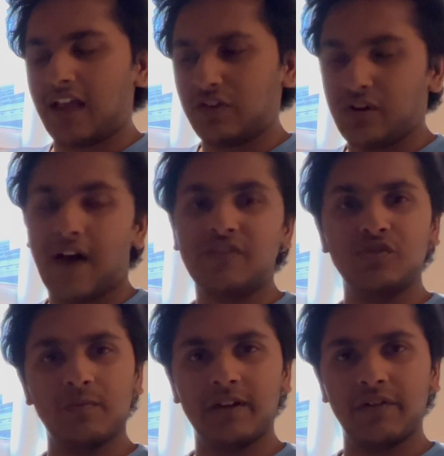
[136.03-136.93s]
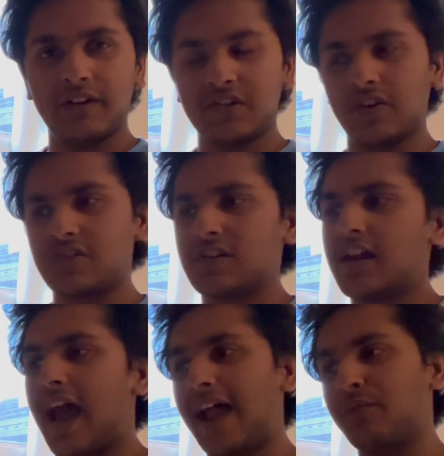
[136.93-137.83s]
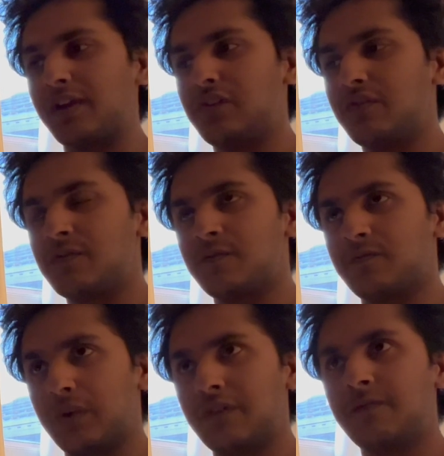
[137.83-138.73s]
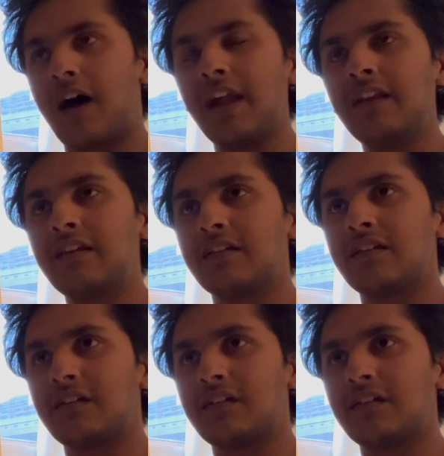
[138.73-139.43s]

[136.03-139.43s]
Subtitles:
you have to do a bit of research, and when you find